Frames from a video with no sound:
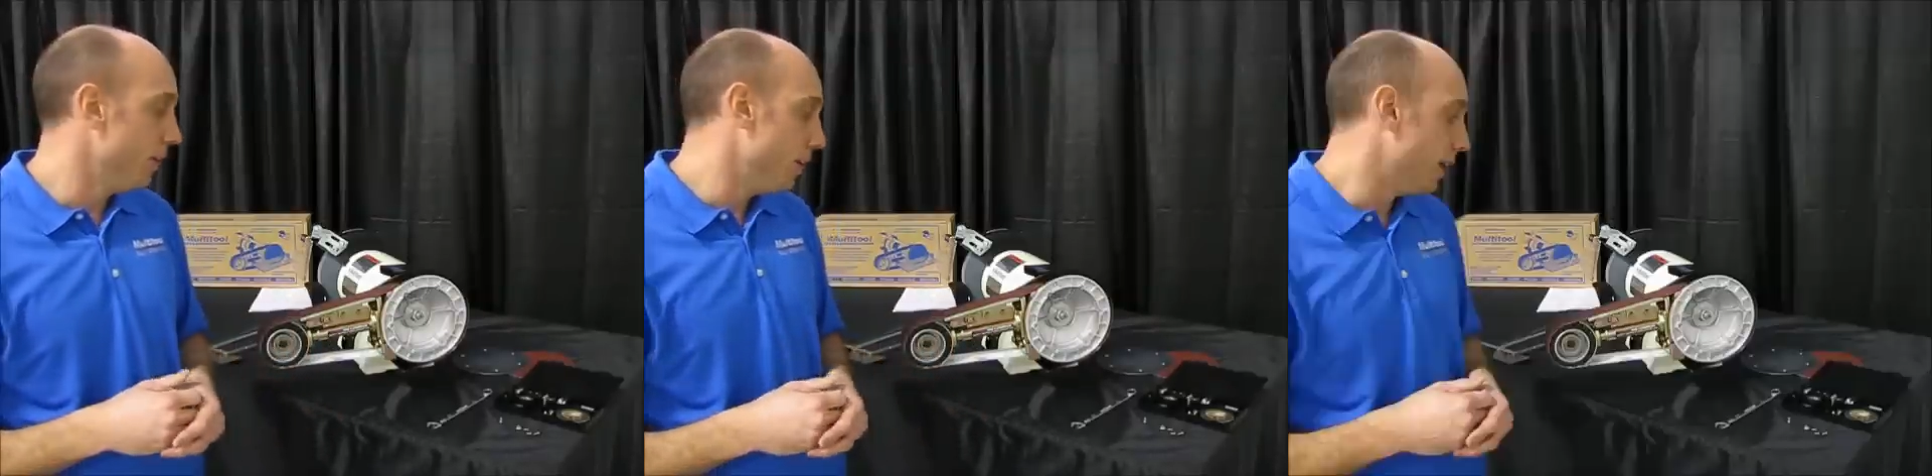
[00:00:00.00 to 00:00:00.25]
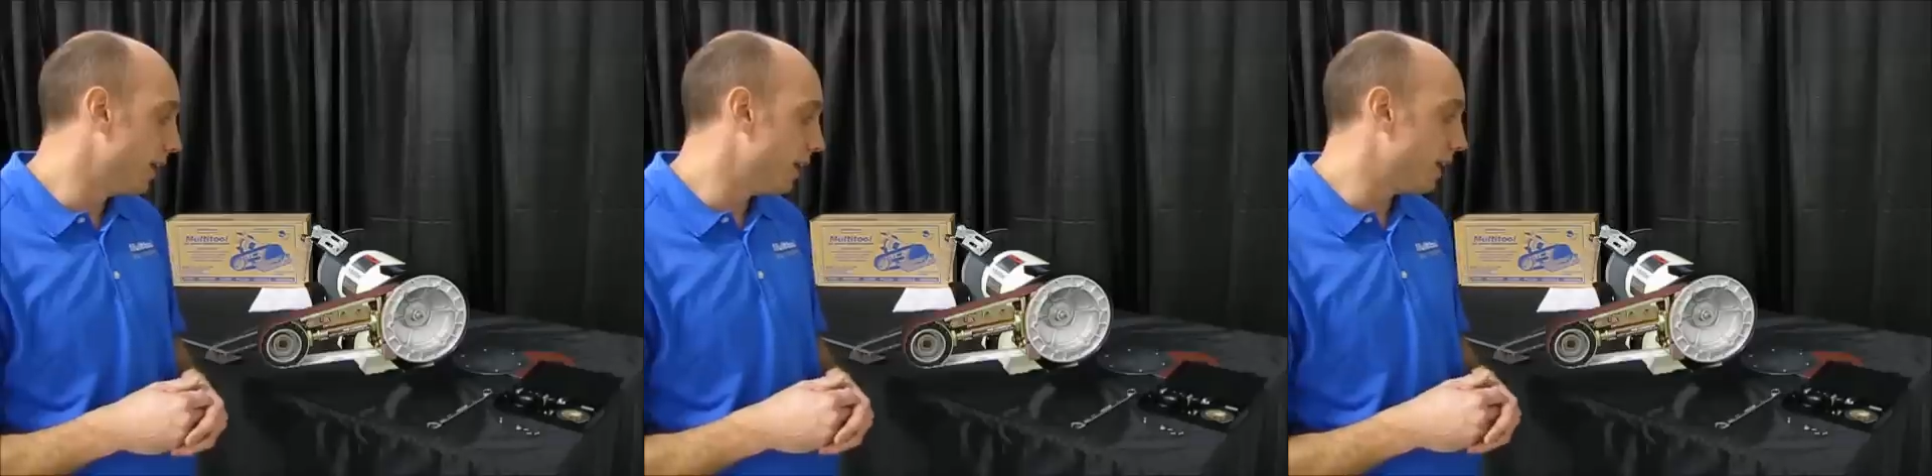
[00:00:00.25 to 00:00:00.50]

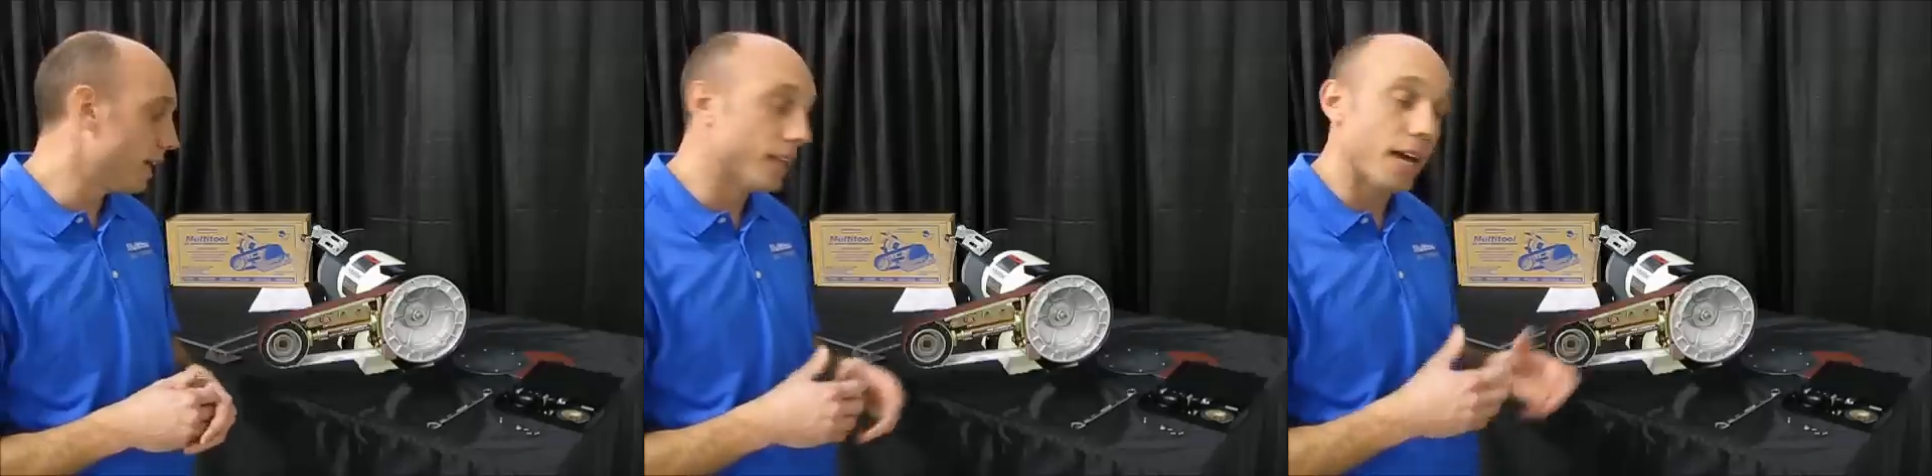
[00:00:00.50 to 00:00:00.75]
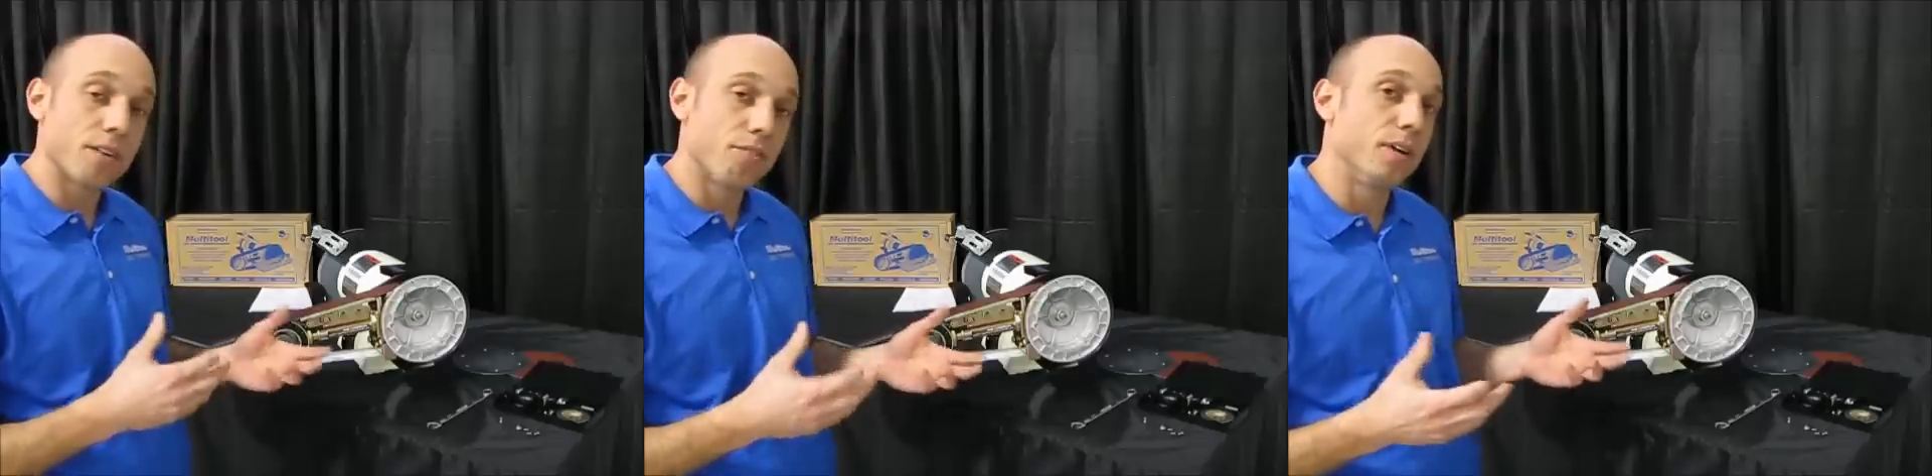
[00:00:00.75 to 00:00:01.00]
a
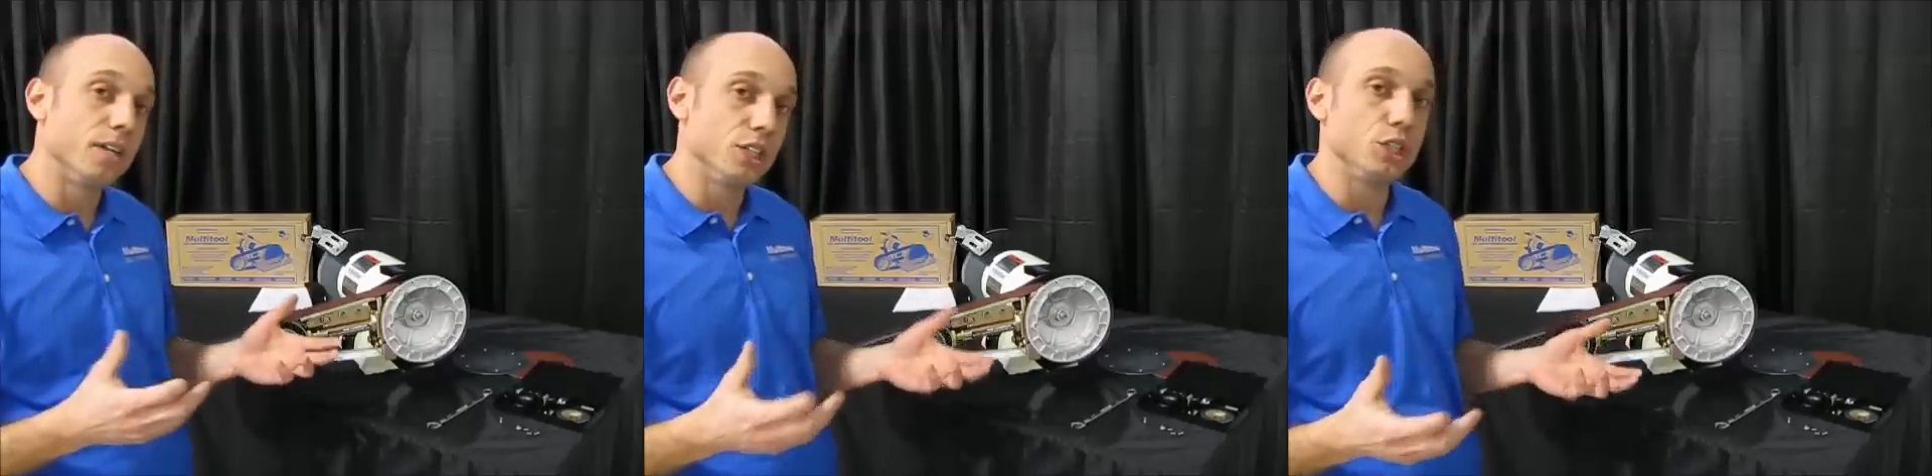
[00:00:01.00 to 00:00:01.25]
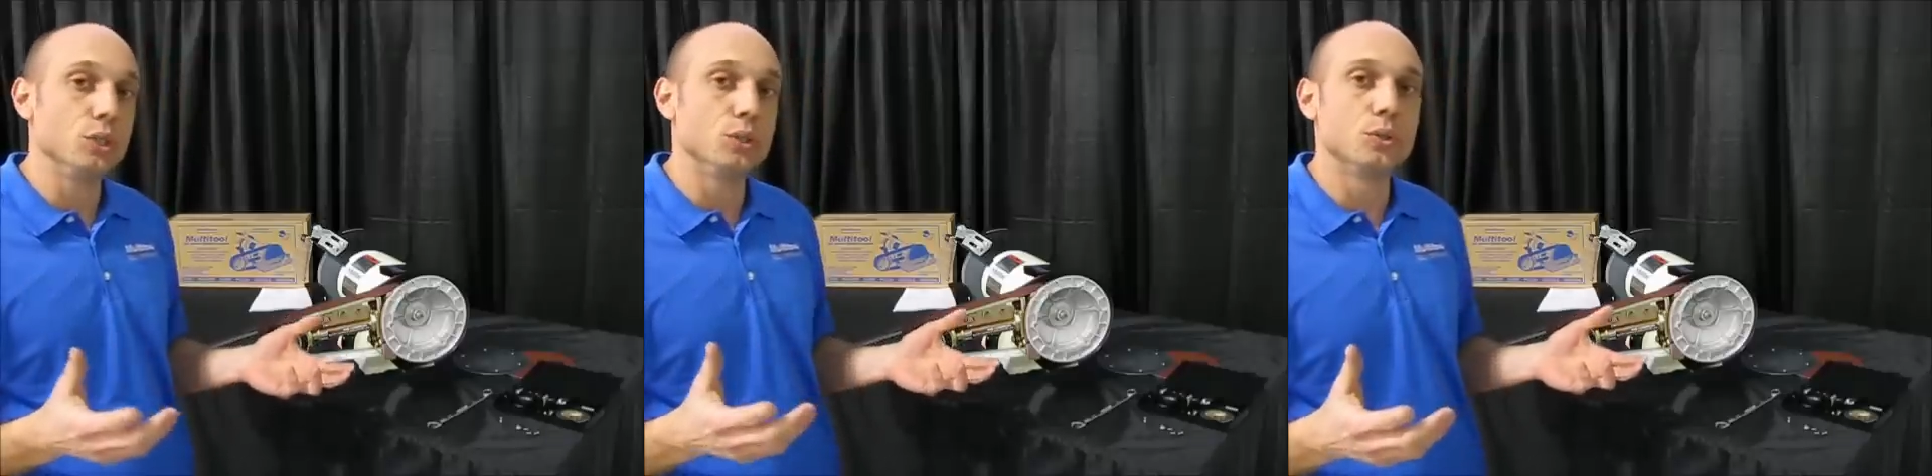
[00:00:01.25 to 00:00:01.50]
lot of fun to
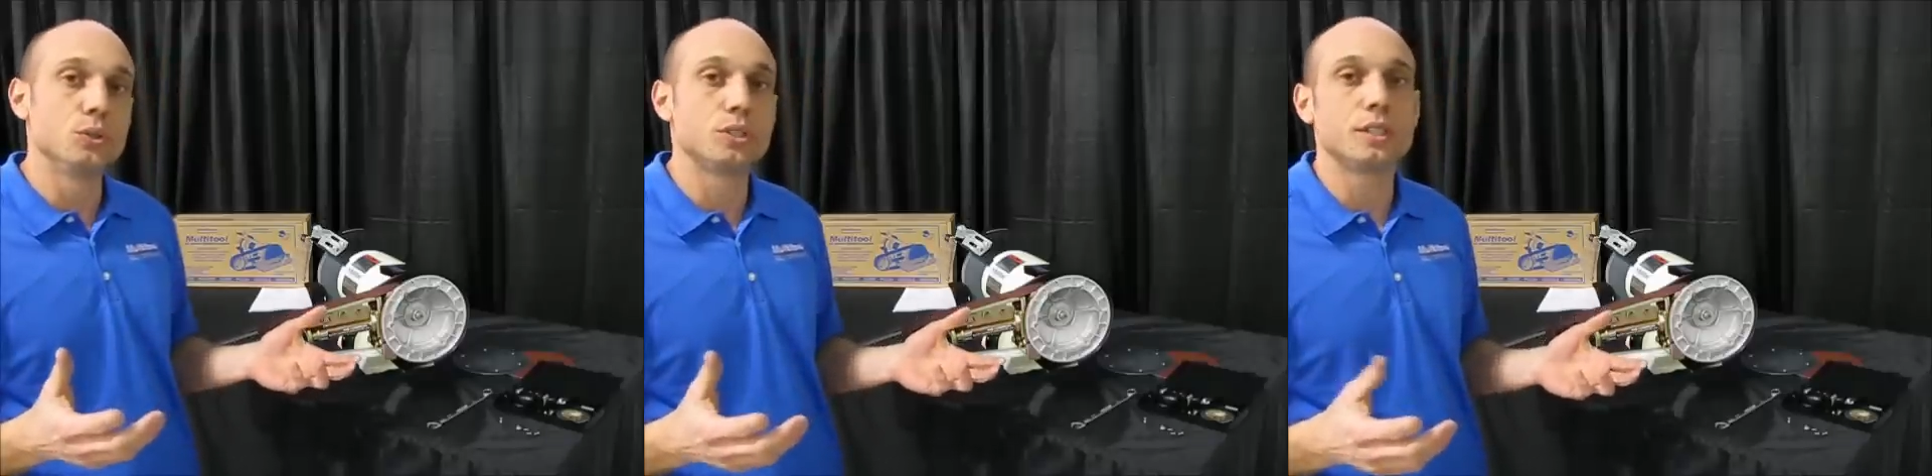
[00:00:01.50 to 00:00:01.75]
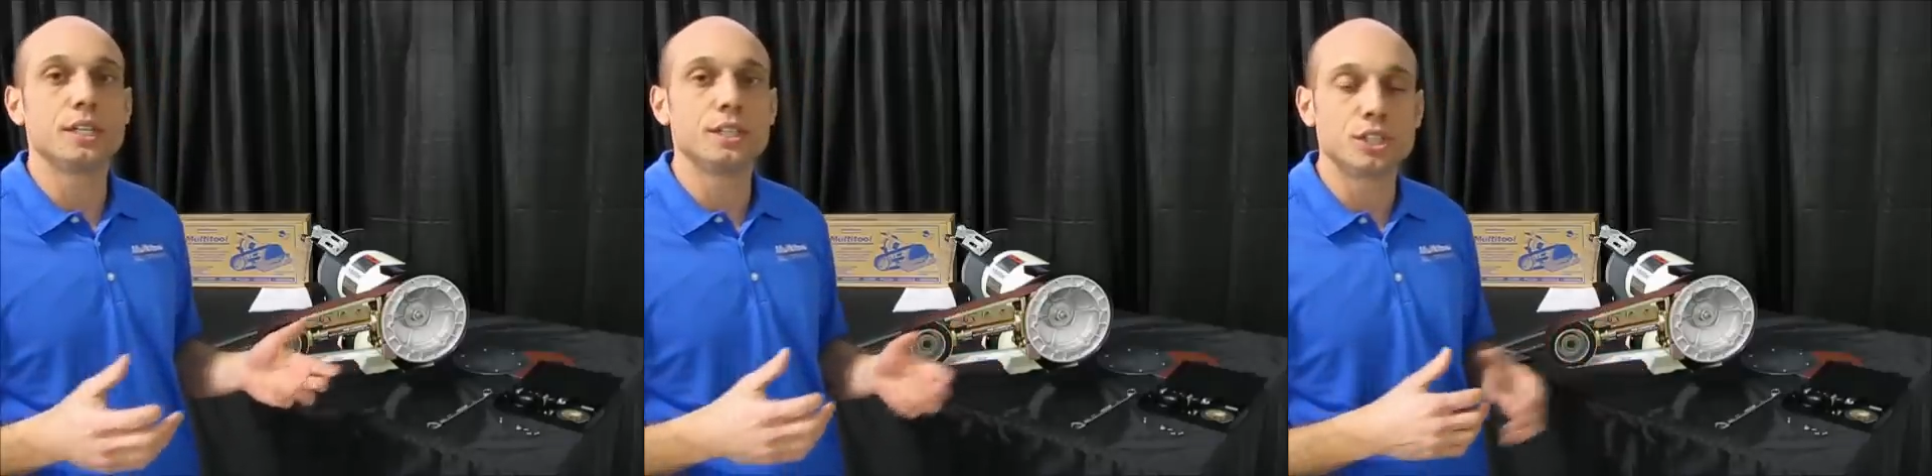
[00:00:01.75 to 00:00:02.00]
use
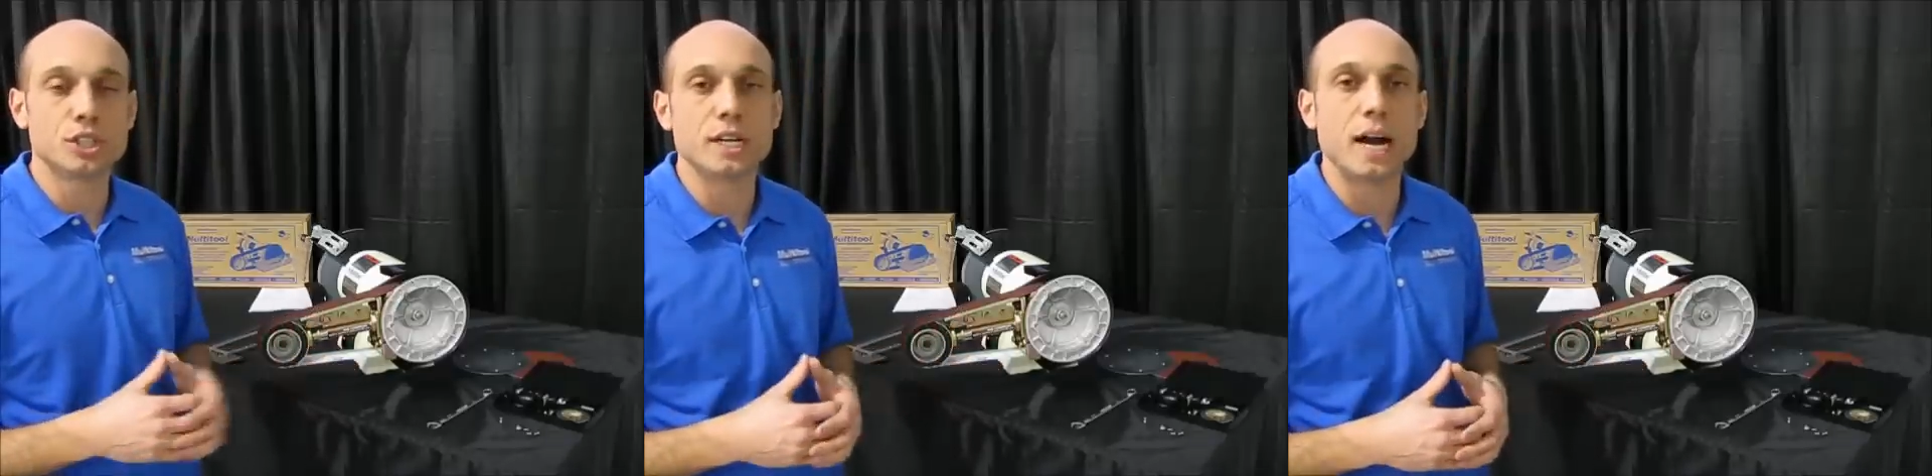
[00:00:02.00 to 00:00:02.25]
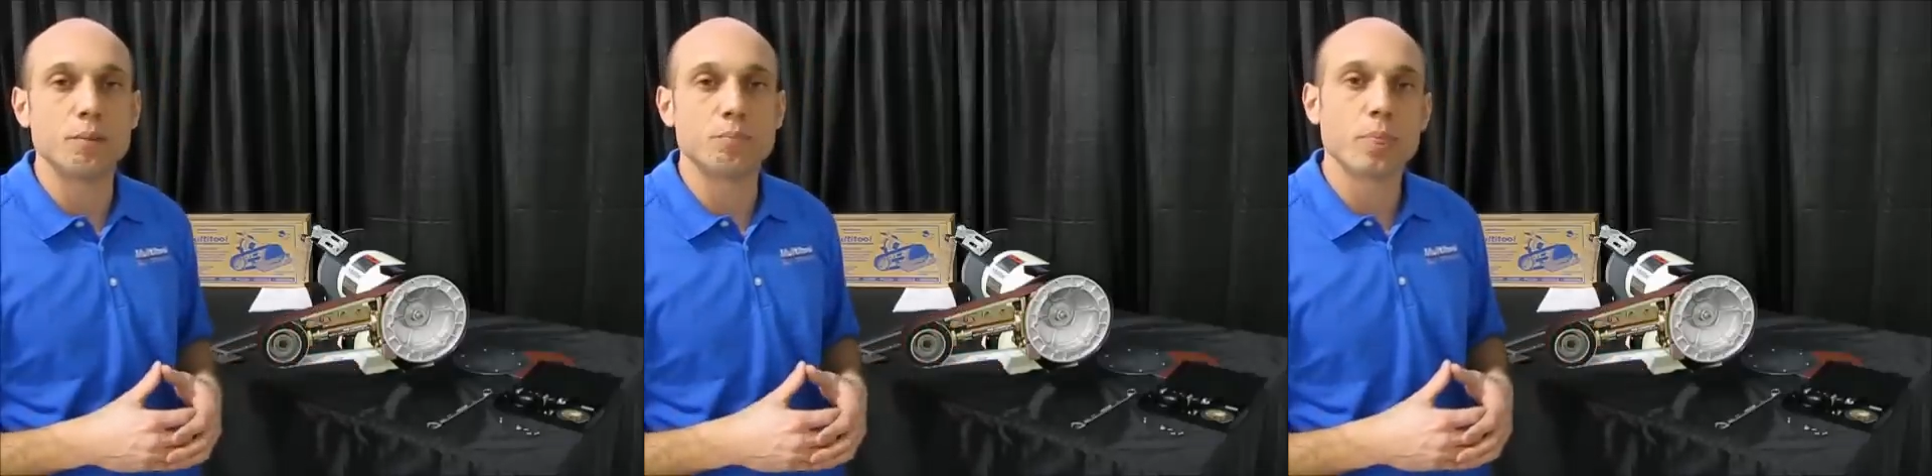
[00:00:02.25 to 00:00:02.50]
in your
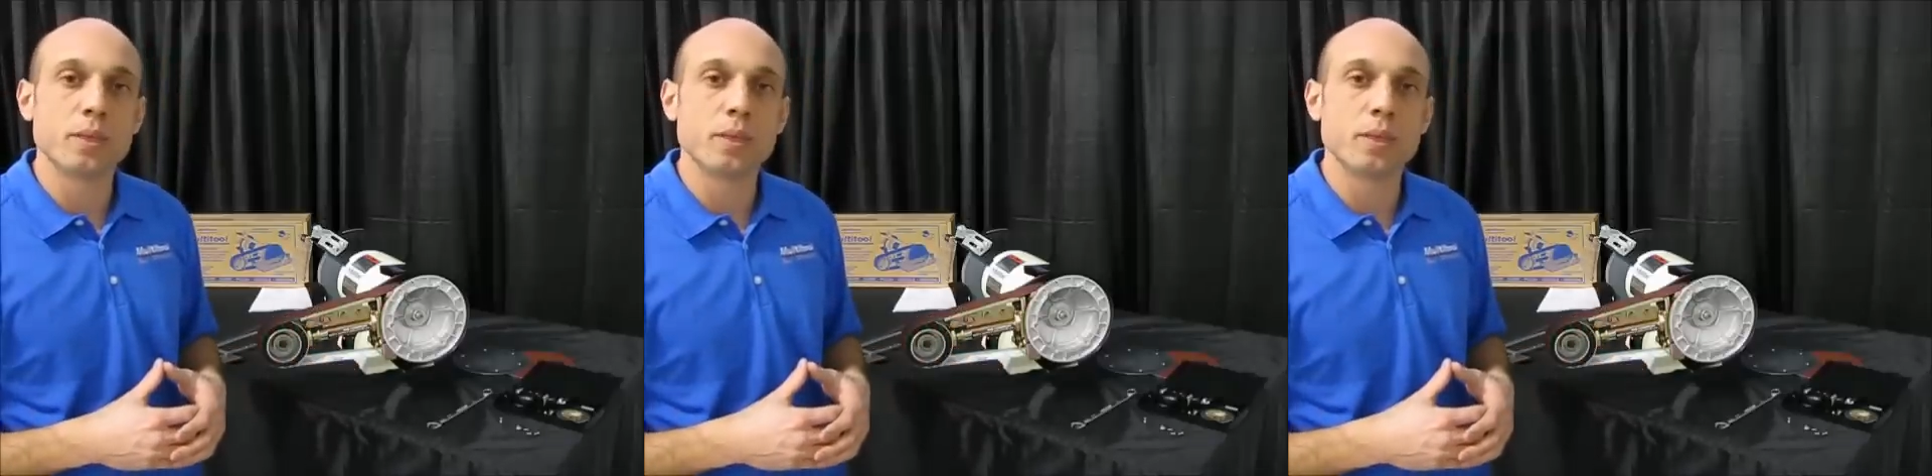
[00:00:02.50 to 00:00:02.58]
shop.